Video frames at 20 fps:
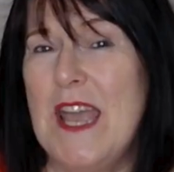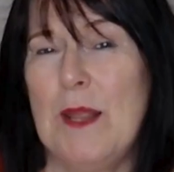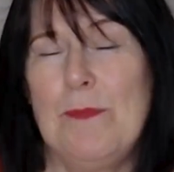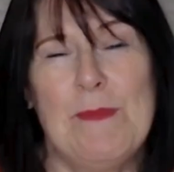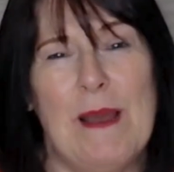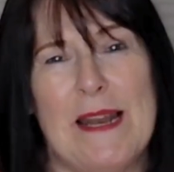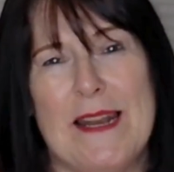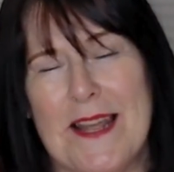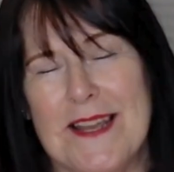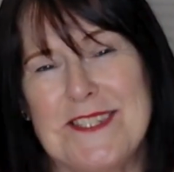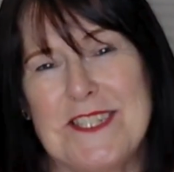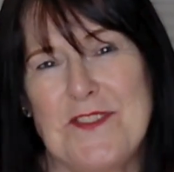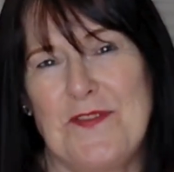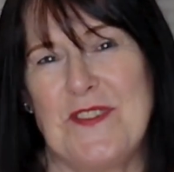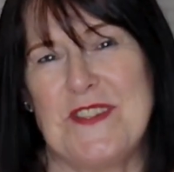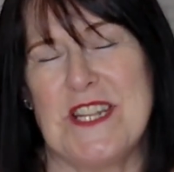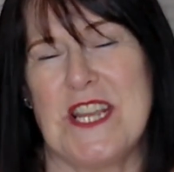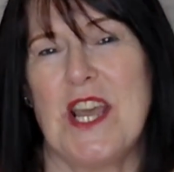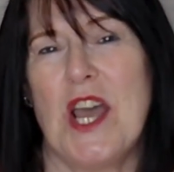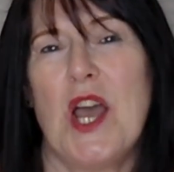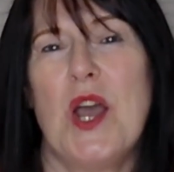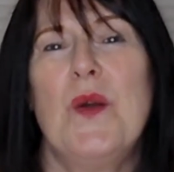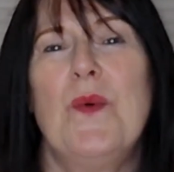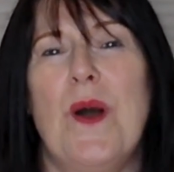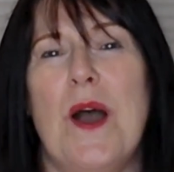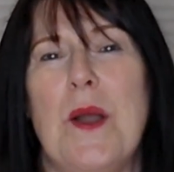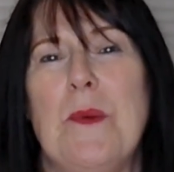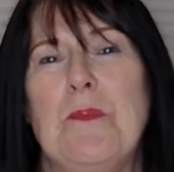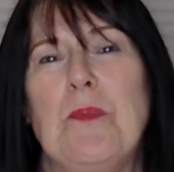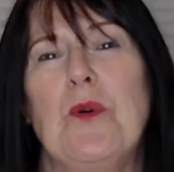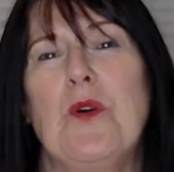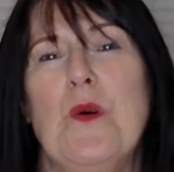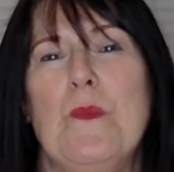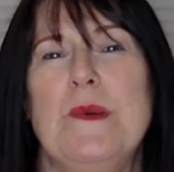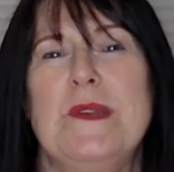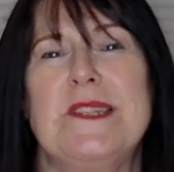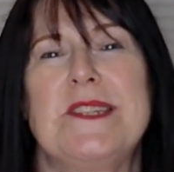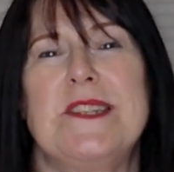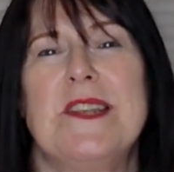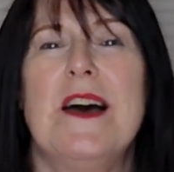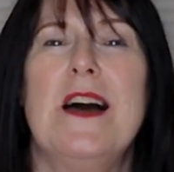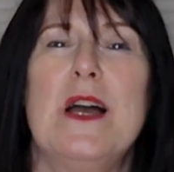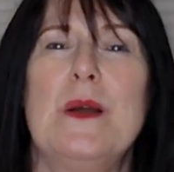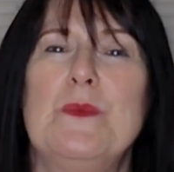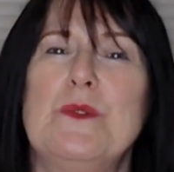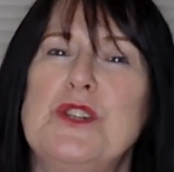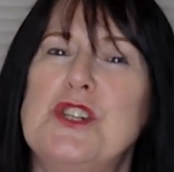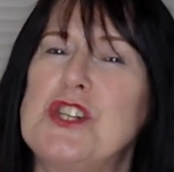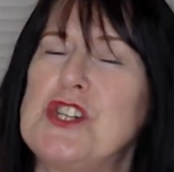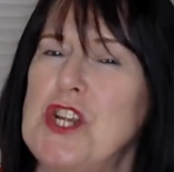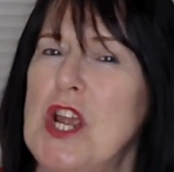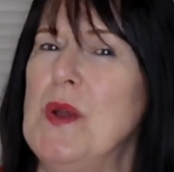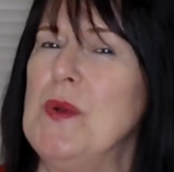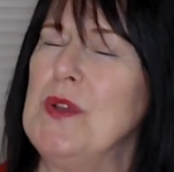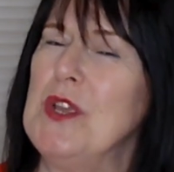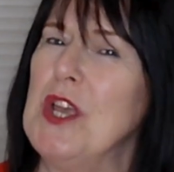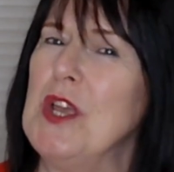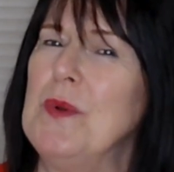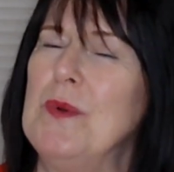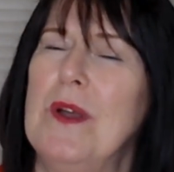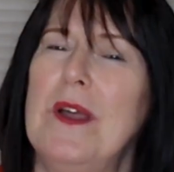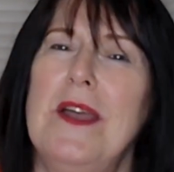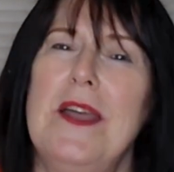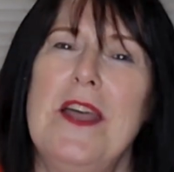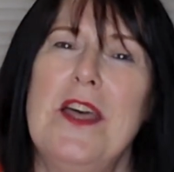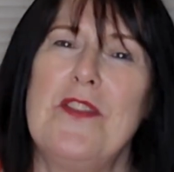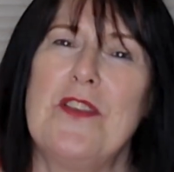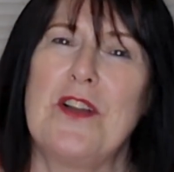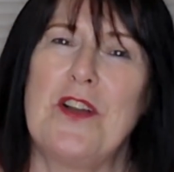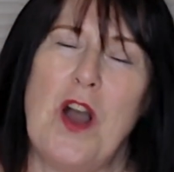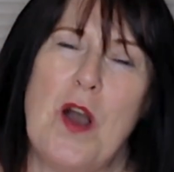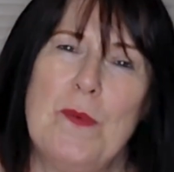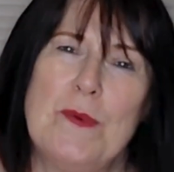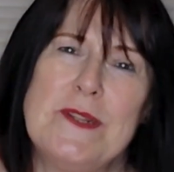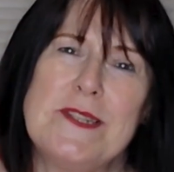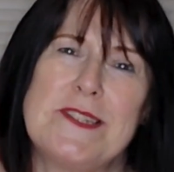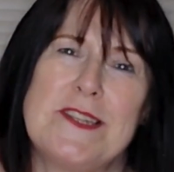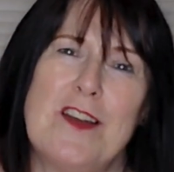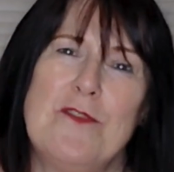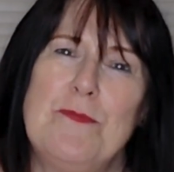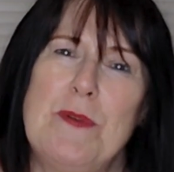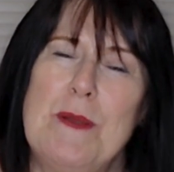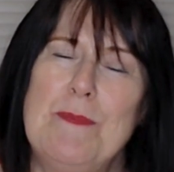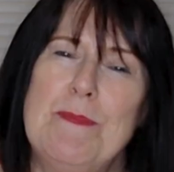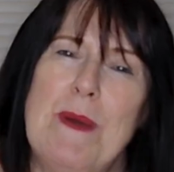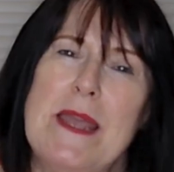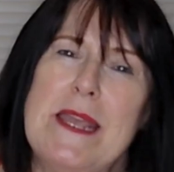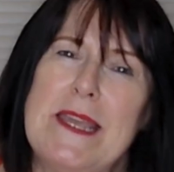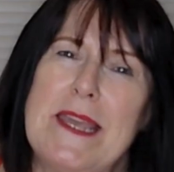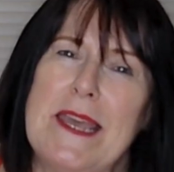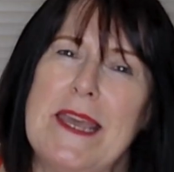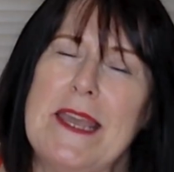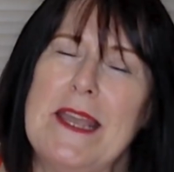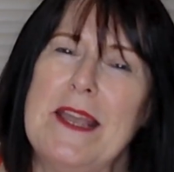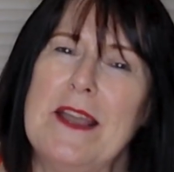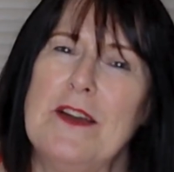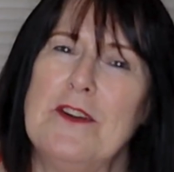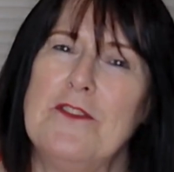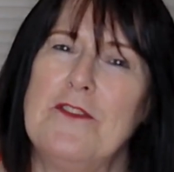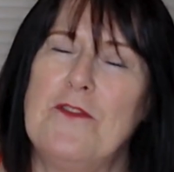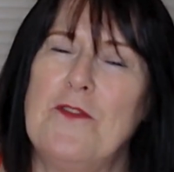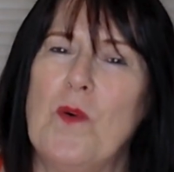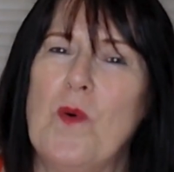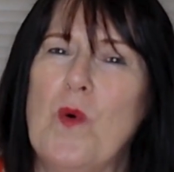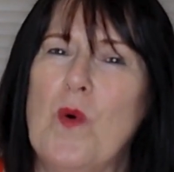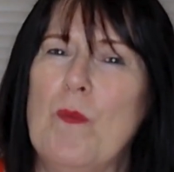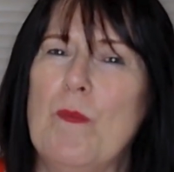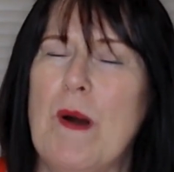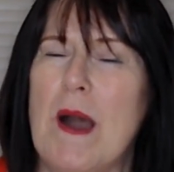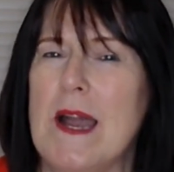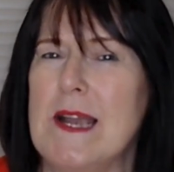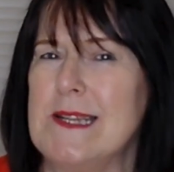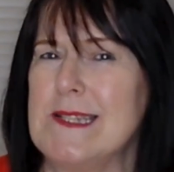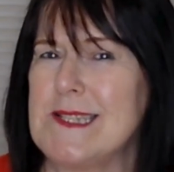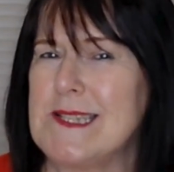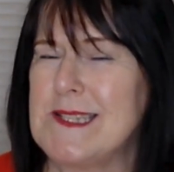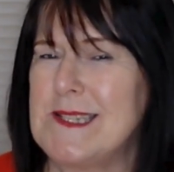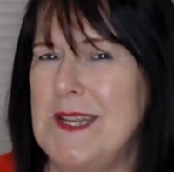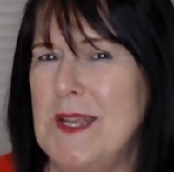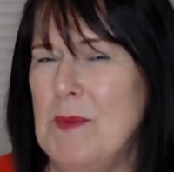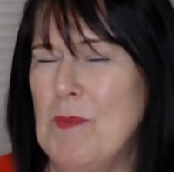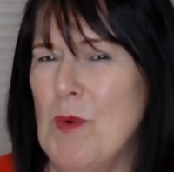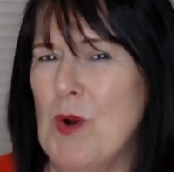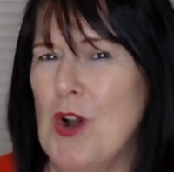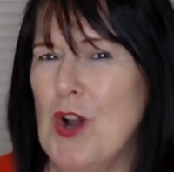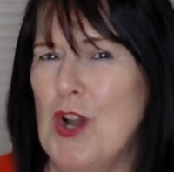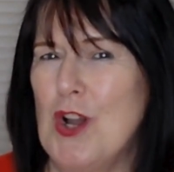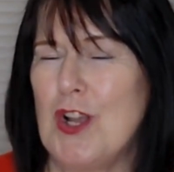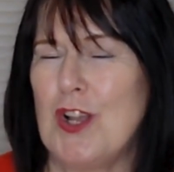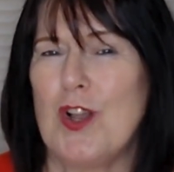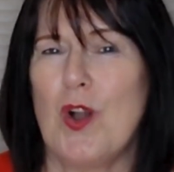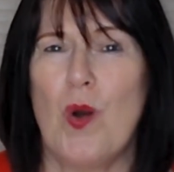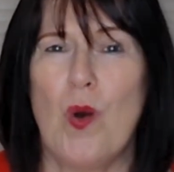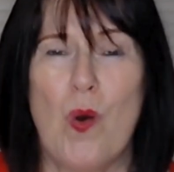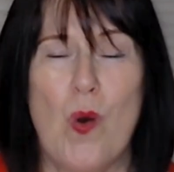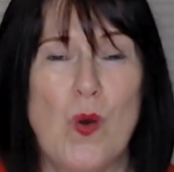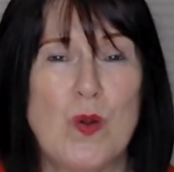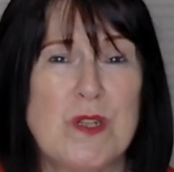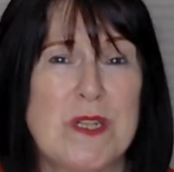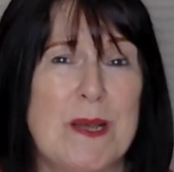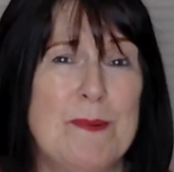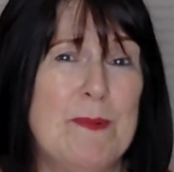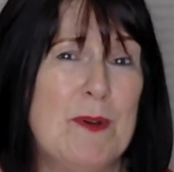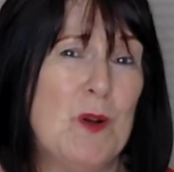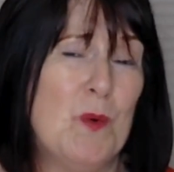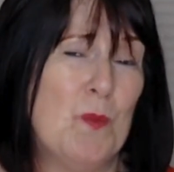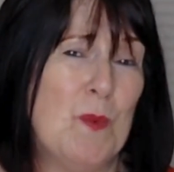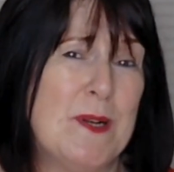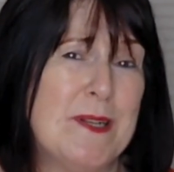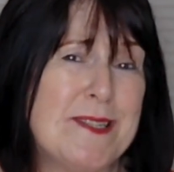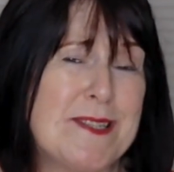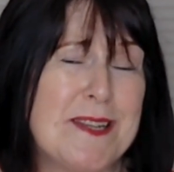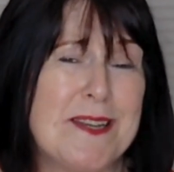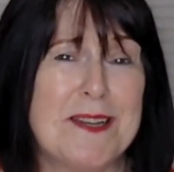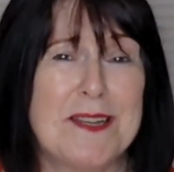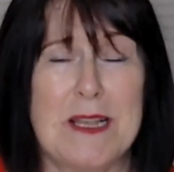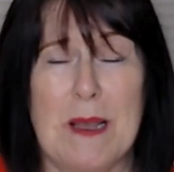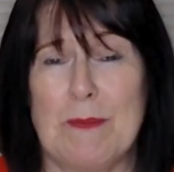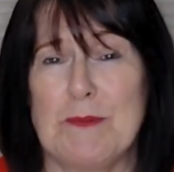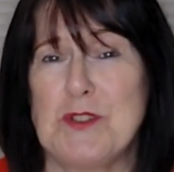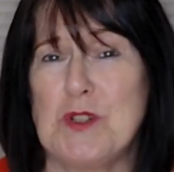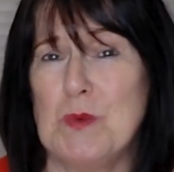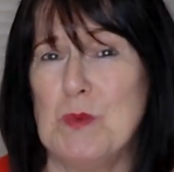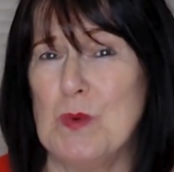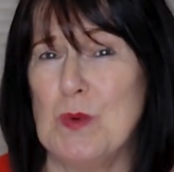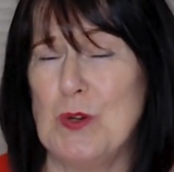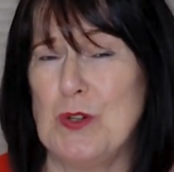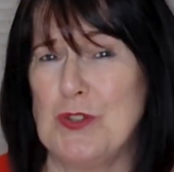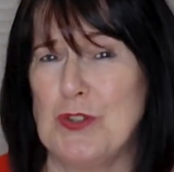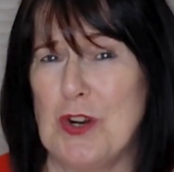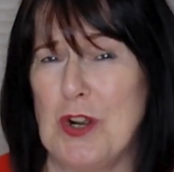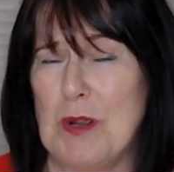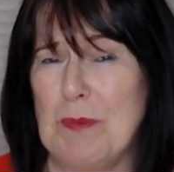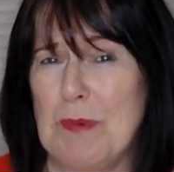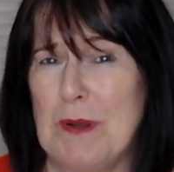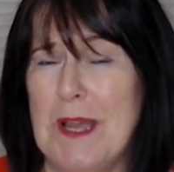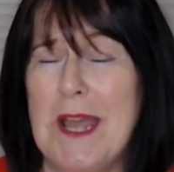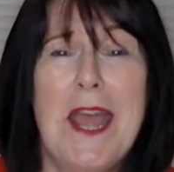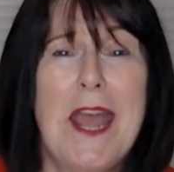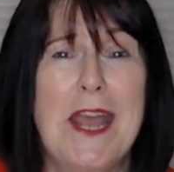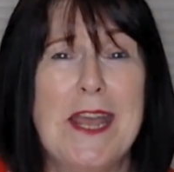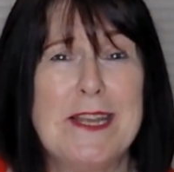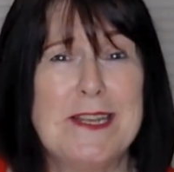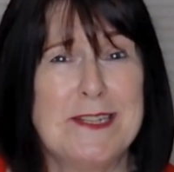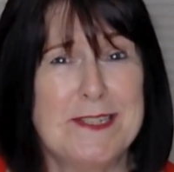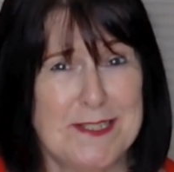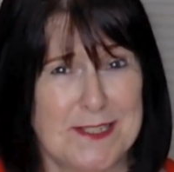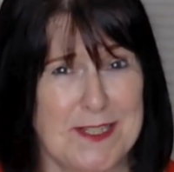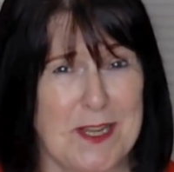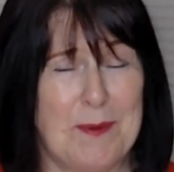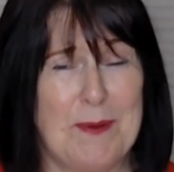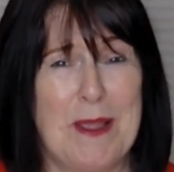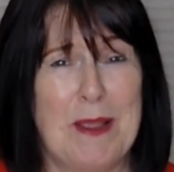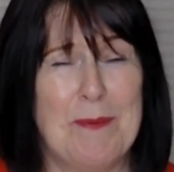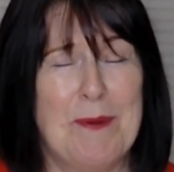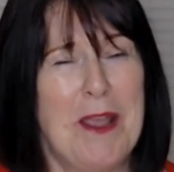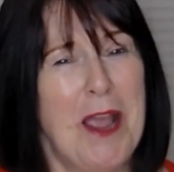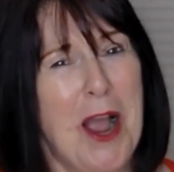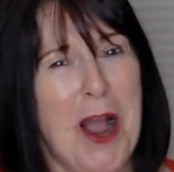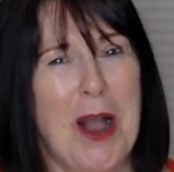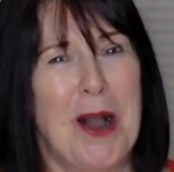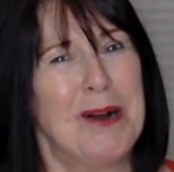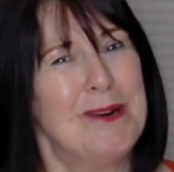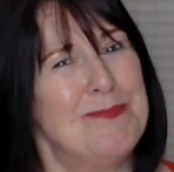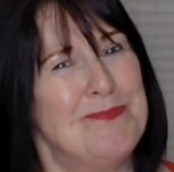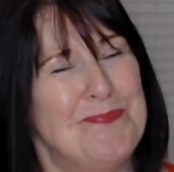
In my last video, I promised I would show you the garments I've been making for my seam work autumn and winter capsule wardrobe. So here we are.